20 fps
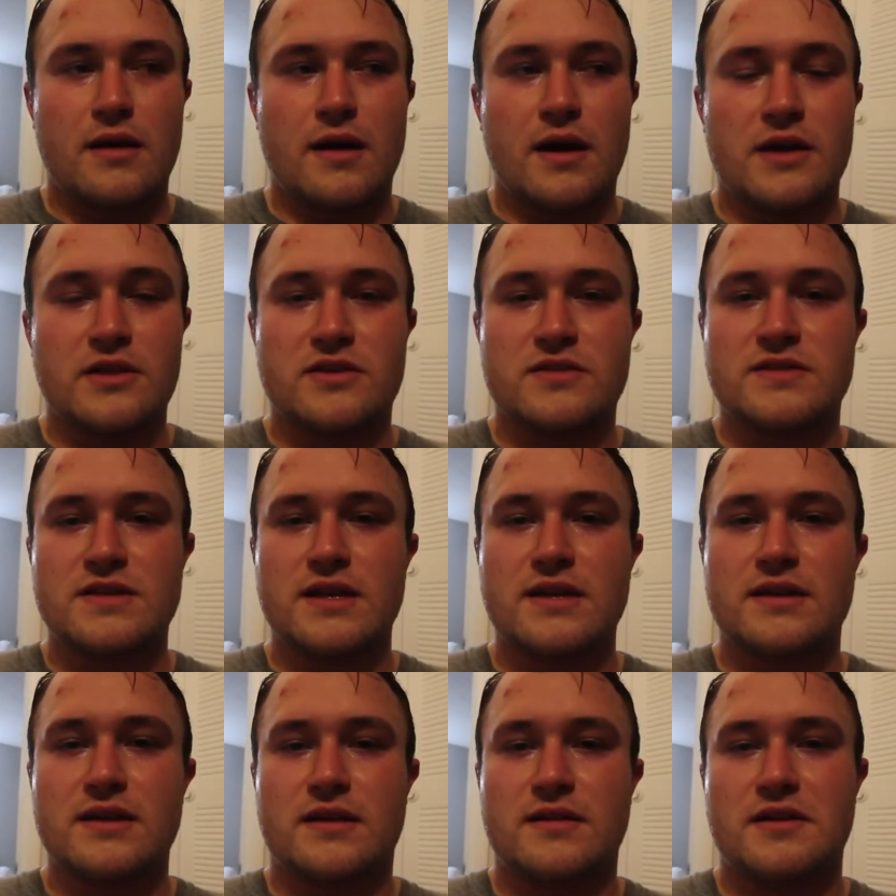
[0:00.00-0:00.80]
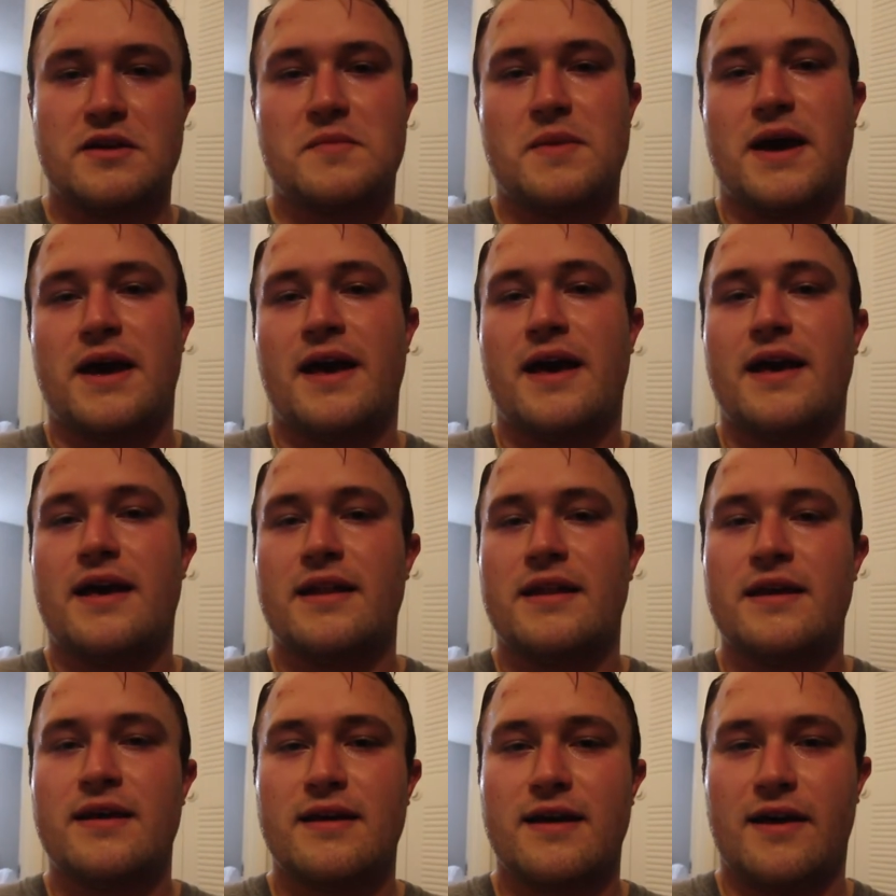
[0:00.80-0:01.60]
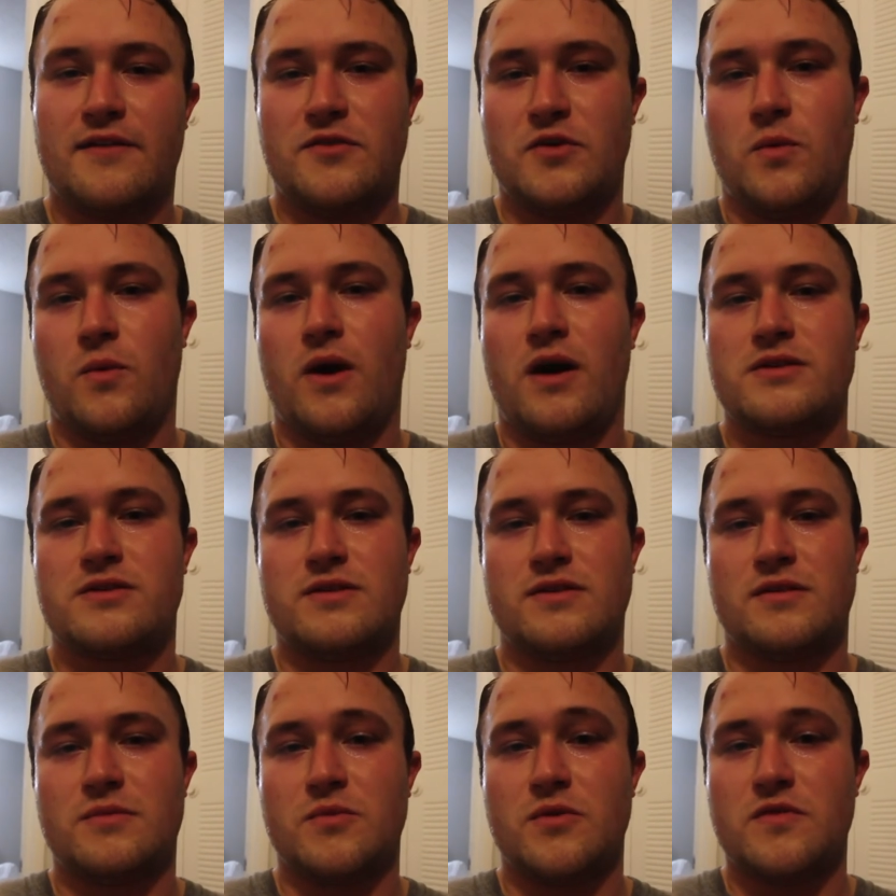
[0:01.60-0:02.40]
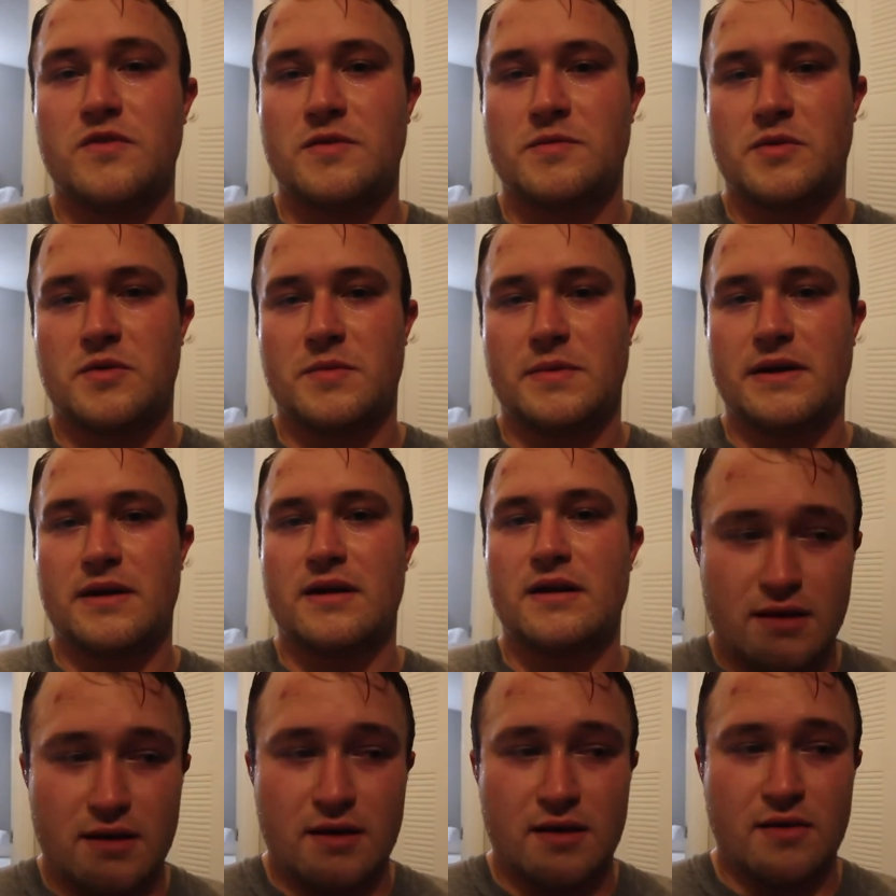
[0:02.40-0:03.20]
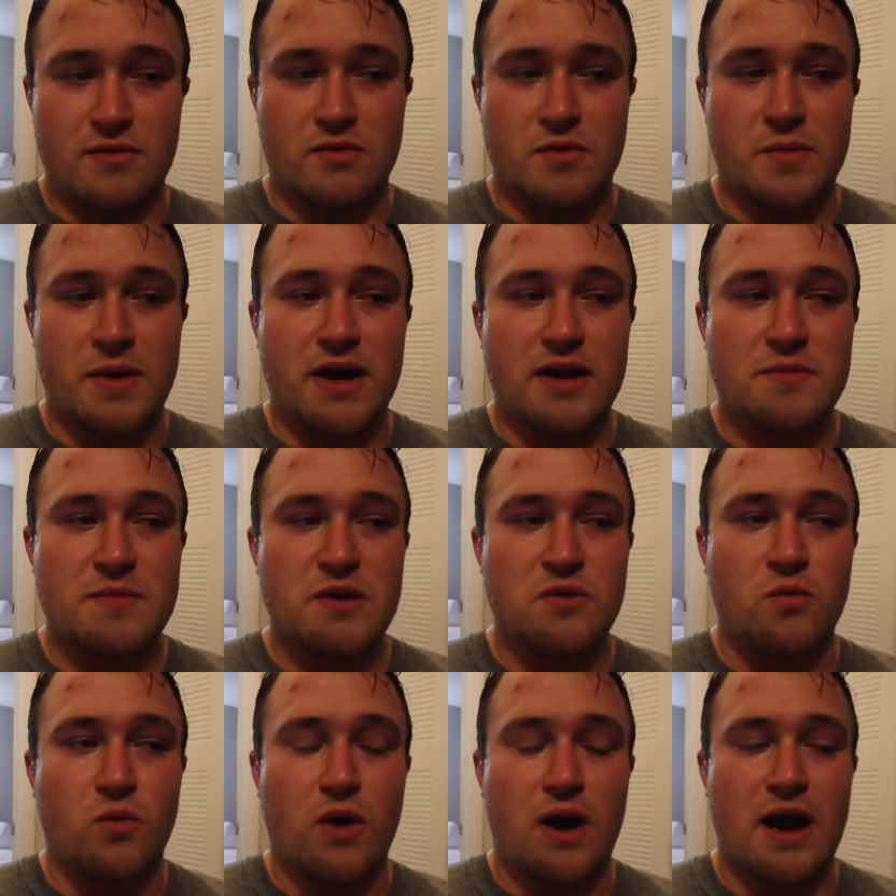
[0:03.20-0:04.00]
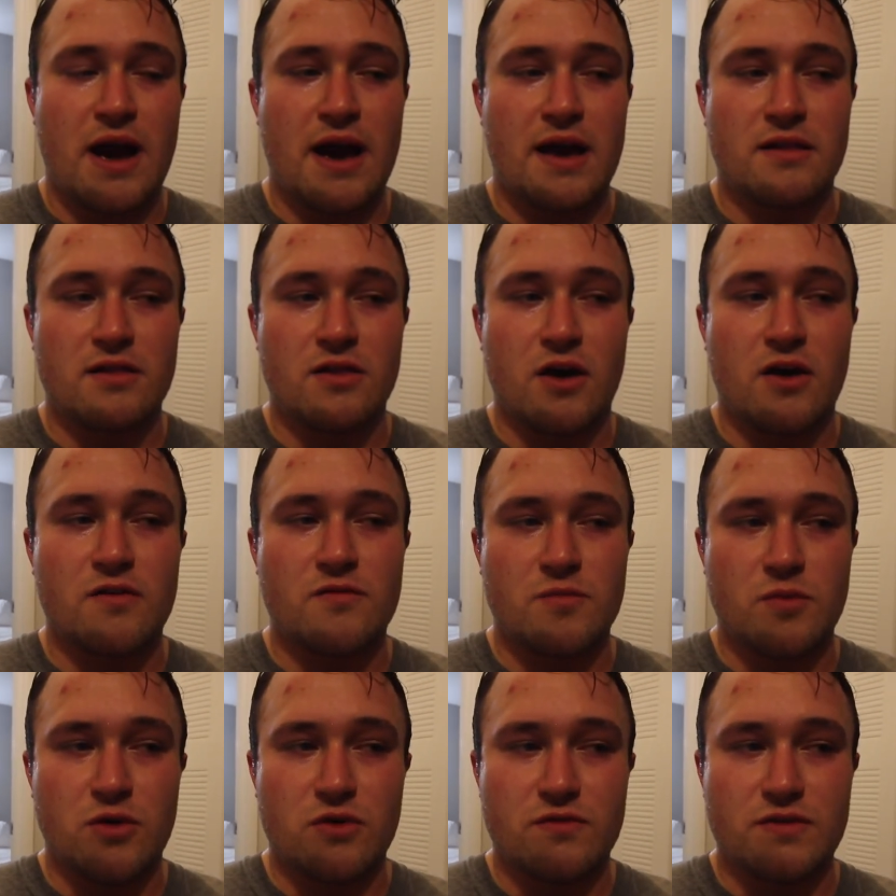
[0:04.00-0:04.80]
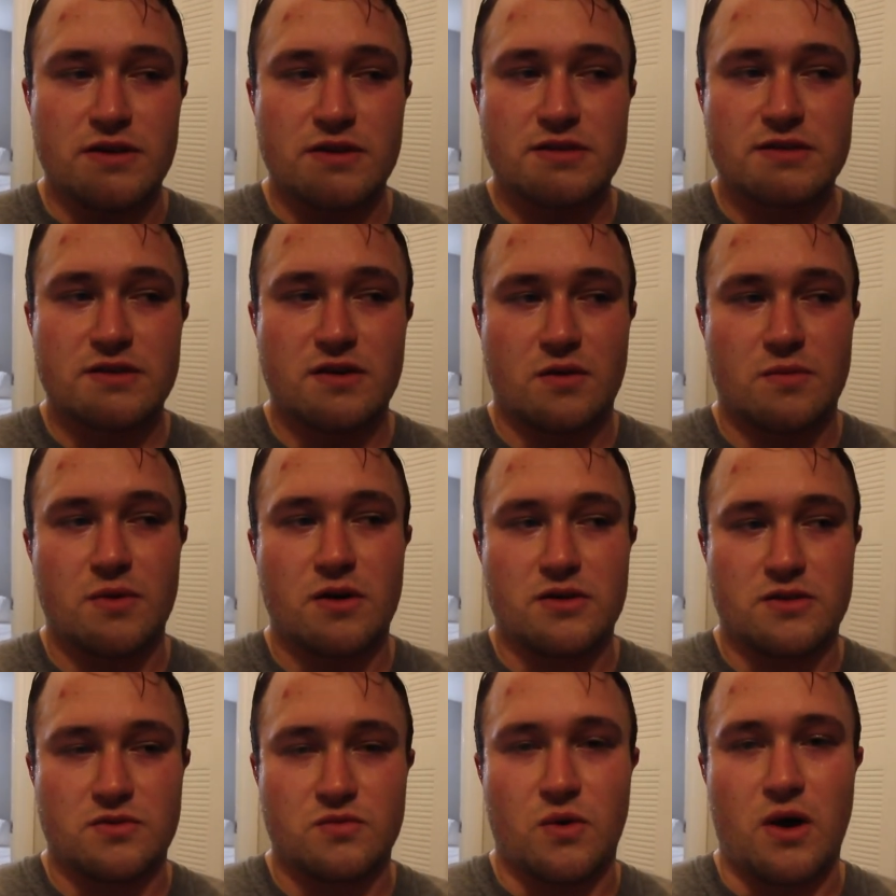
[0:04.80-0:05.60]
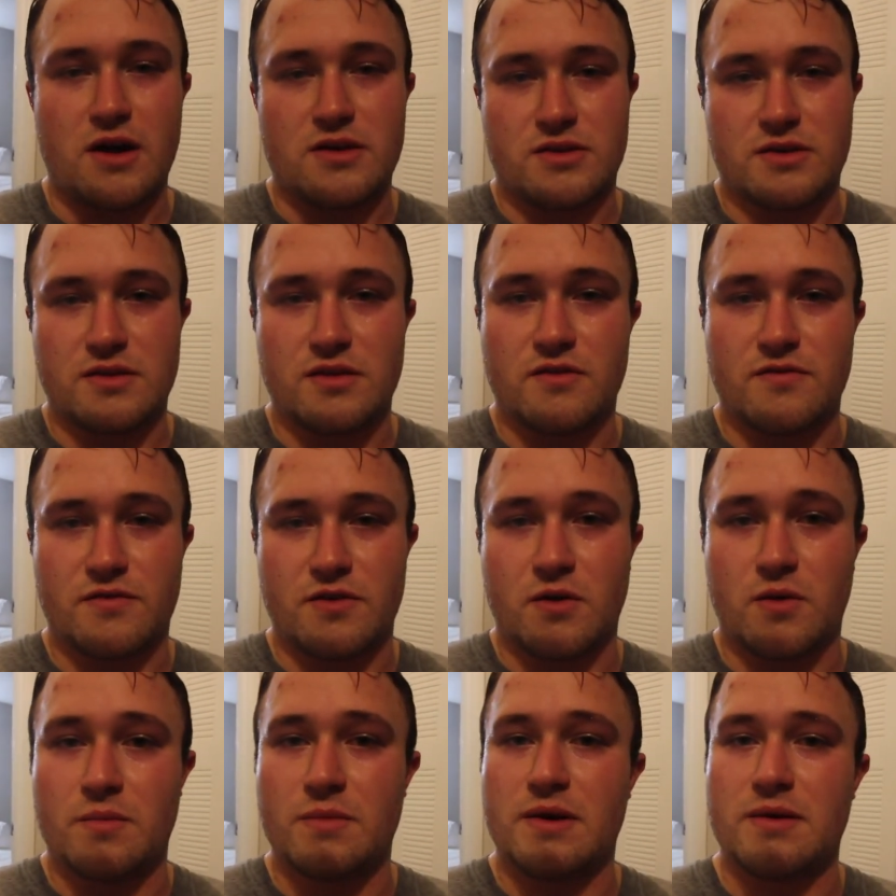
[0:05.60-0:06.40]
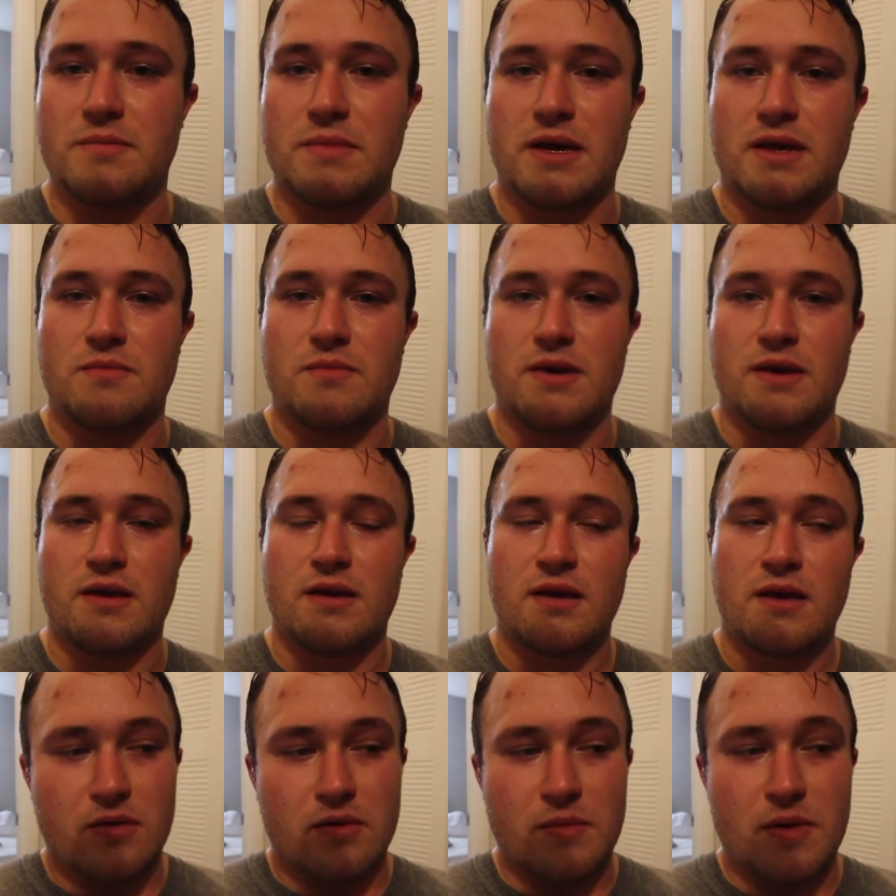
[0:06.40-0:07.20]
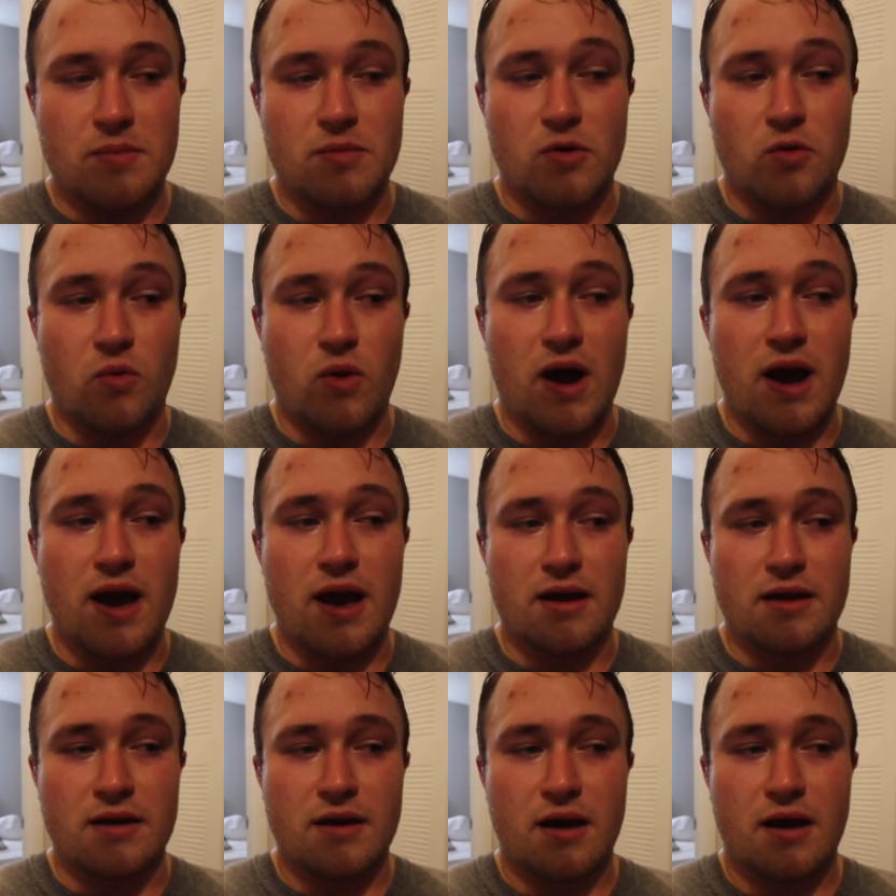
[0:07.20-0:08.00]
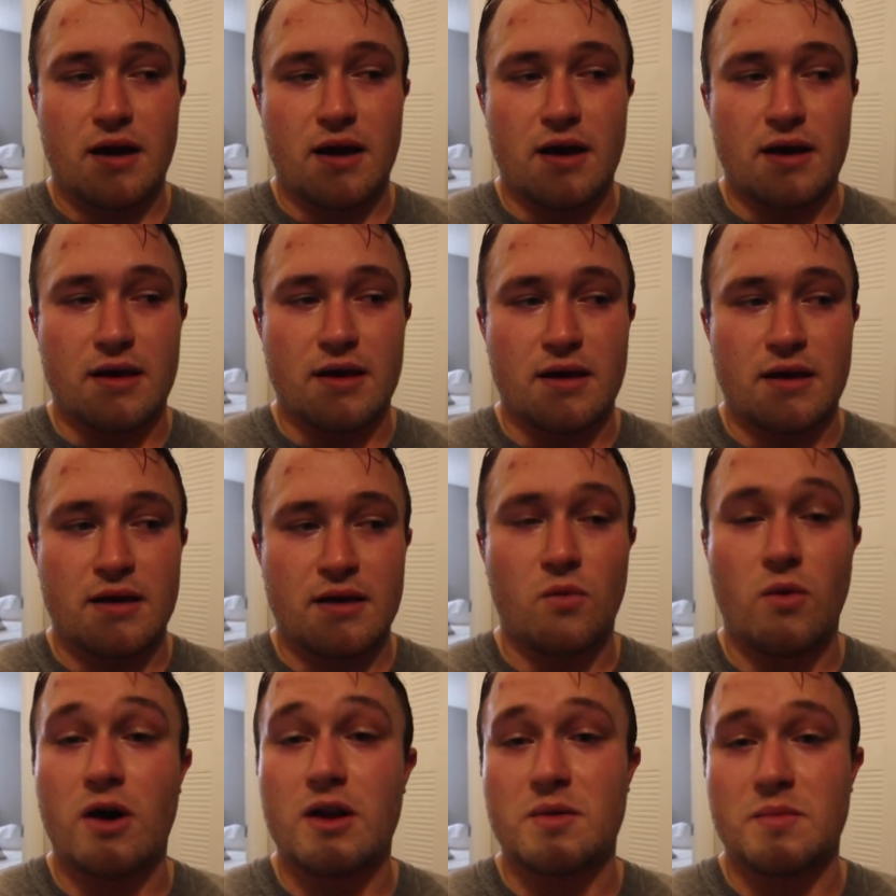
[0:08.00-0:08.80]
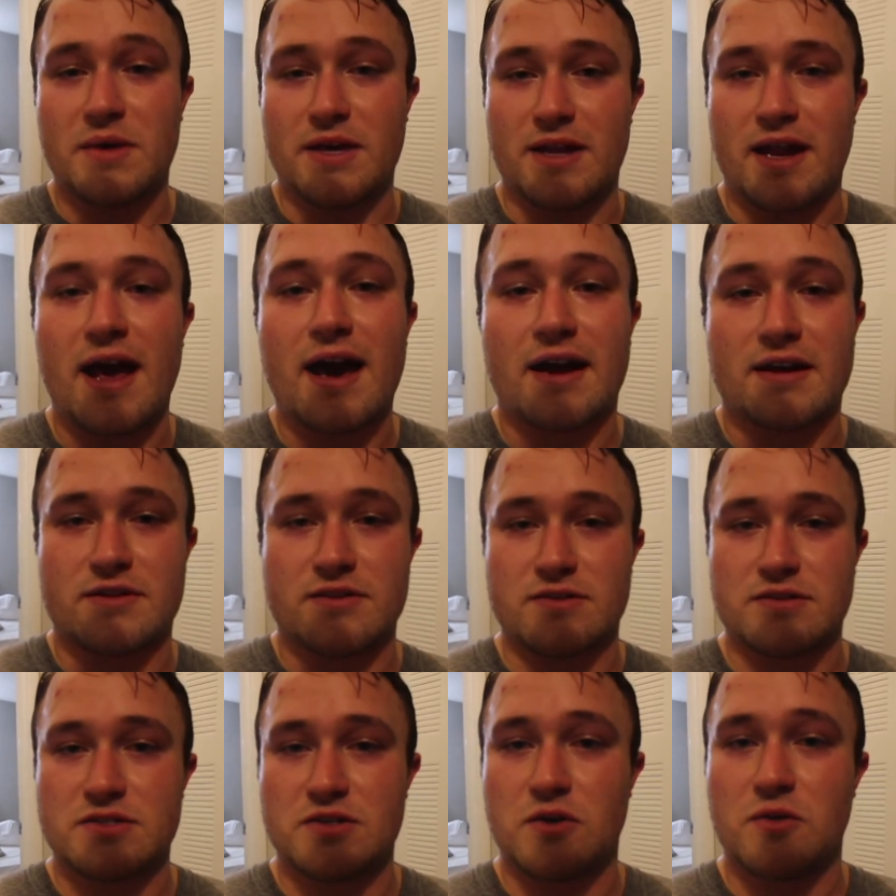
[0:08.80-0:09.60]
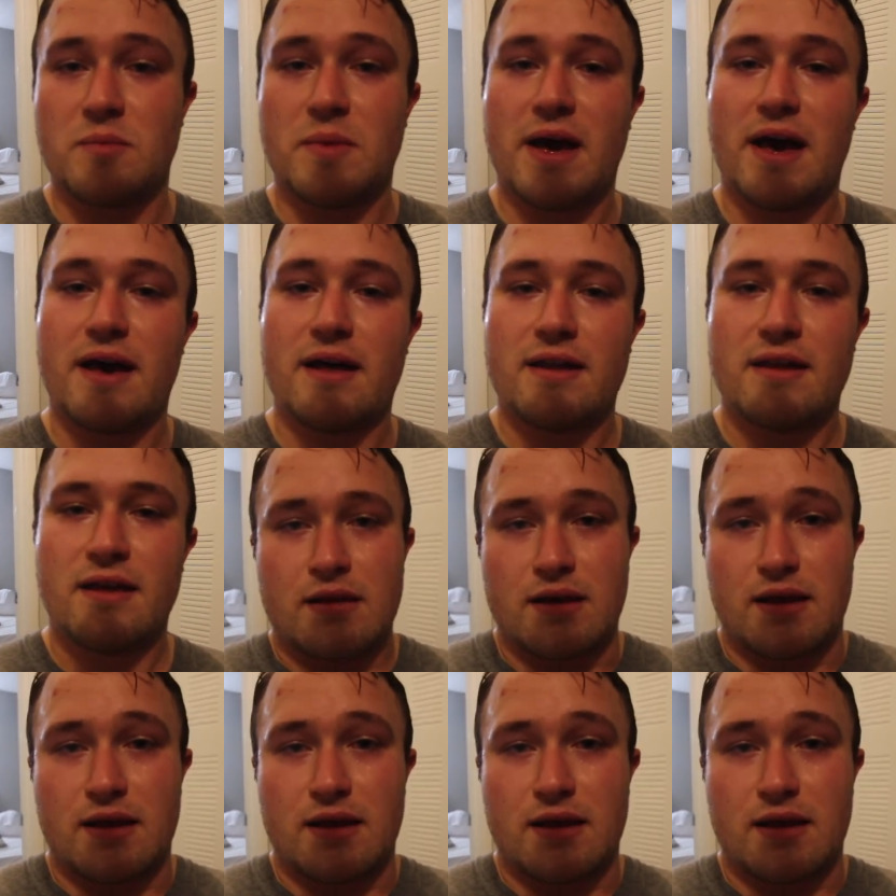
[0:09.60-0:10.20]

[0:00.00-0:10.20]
I just needed to clear my head after watching the movie premiere. It reminded me why I love movies so much, watching the film. It made me remember why I want to be an actor so bad.